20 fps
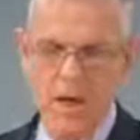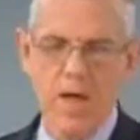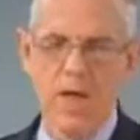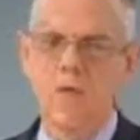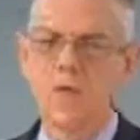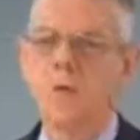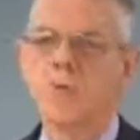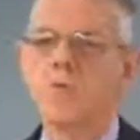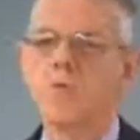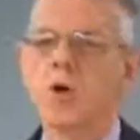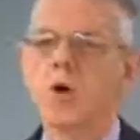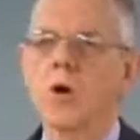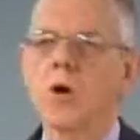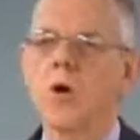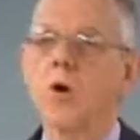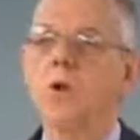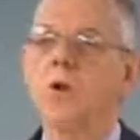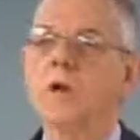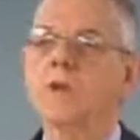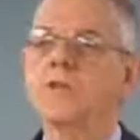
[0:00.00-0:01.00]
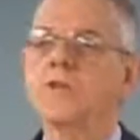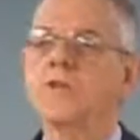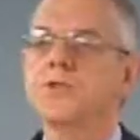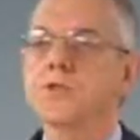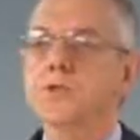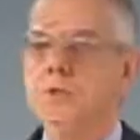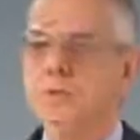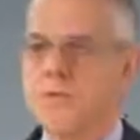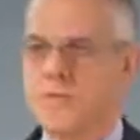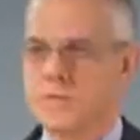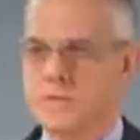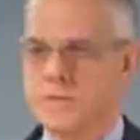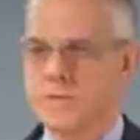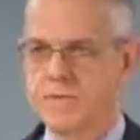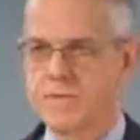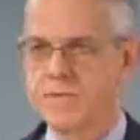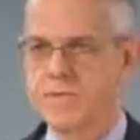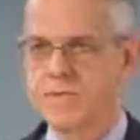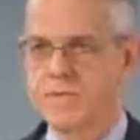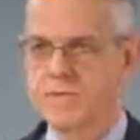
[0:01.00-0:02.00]
Wrong question.
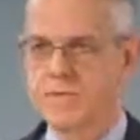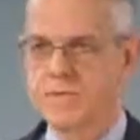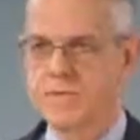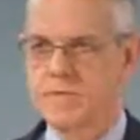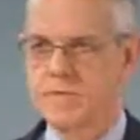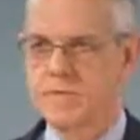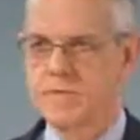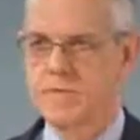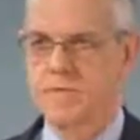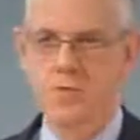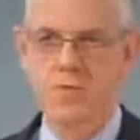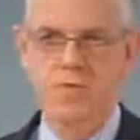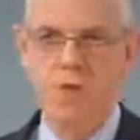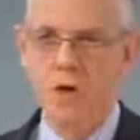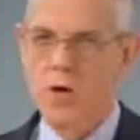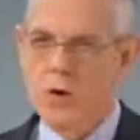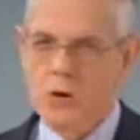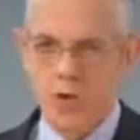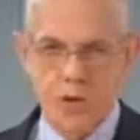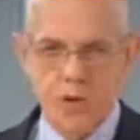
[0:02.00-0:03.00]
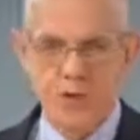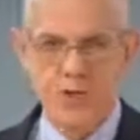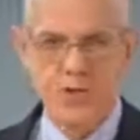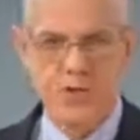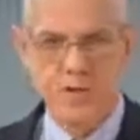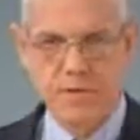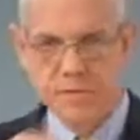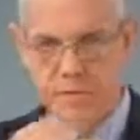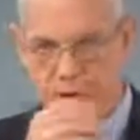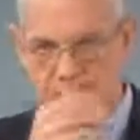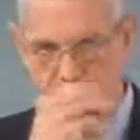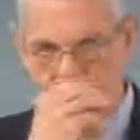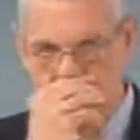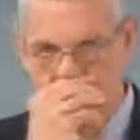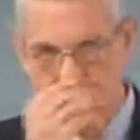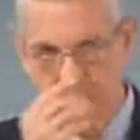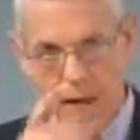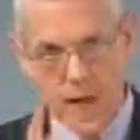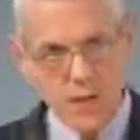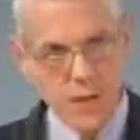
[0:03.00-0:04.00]
It's a wrong question.
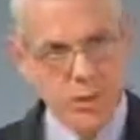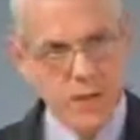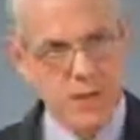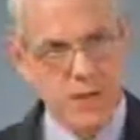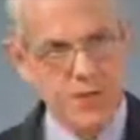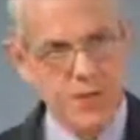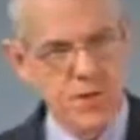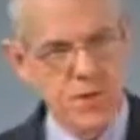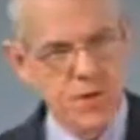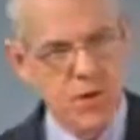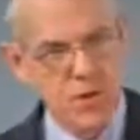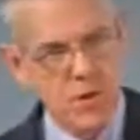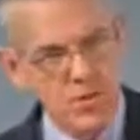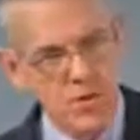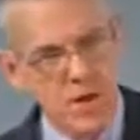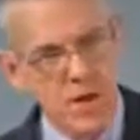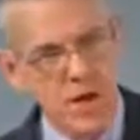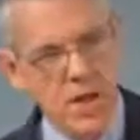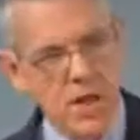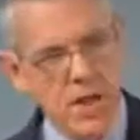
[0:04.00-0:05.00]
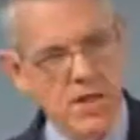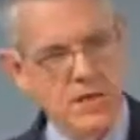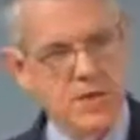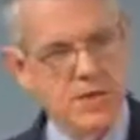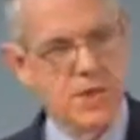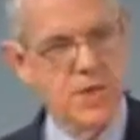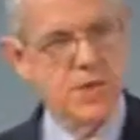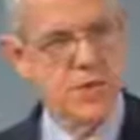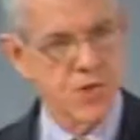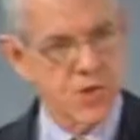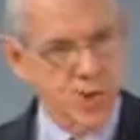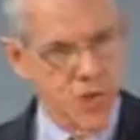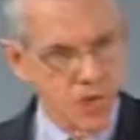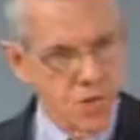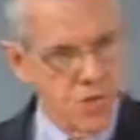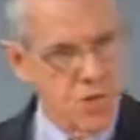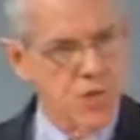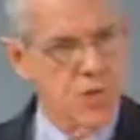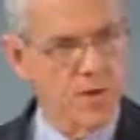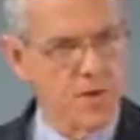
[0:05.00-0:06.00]
That question already has
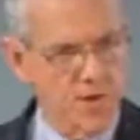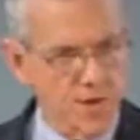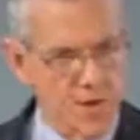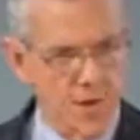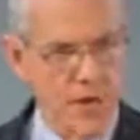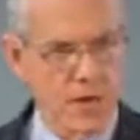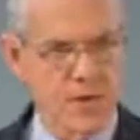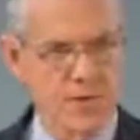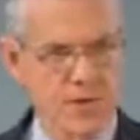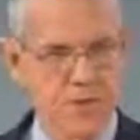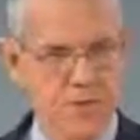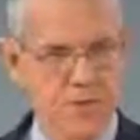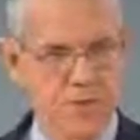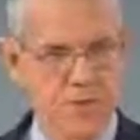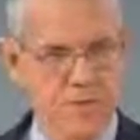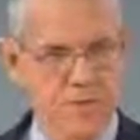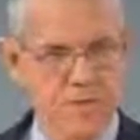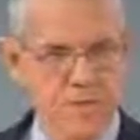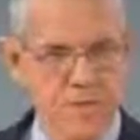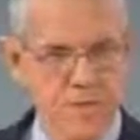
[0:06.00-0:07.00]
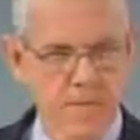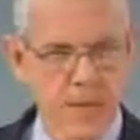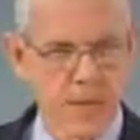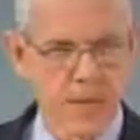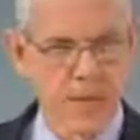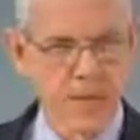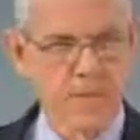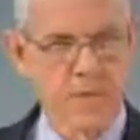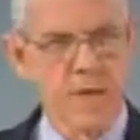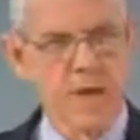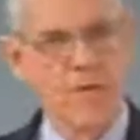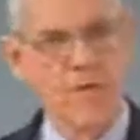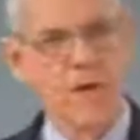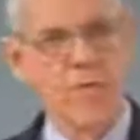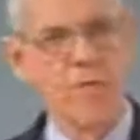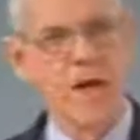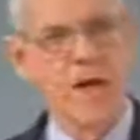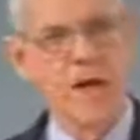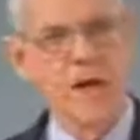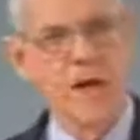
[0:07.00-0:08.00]
skewed the discussion. So we have to
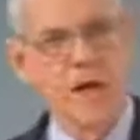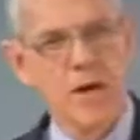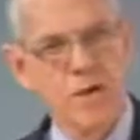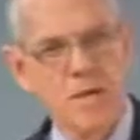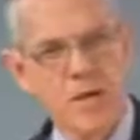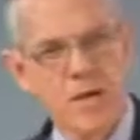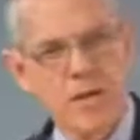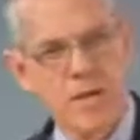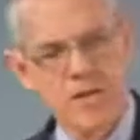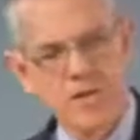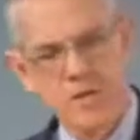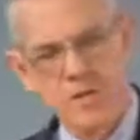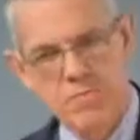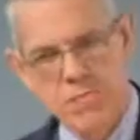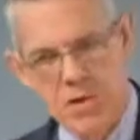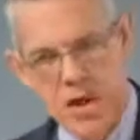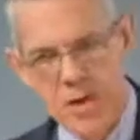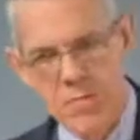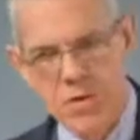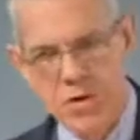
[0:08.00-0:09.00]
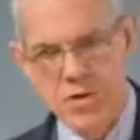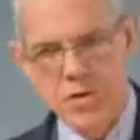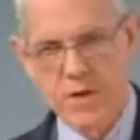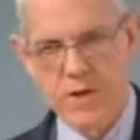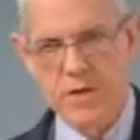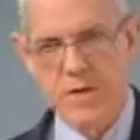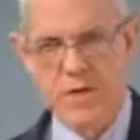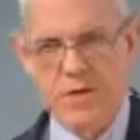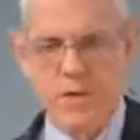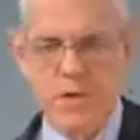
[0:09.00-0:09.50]
back up and ask the proper question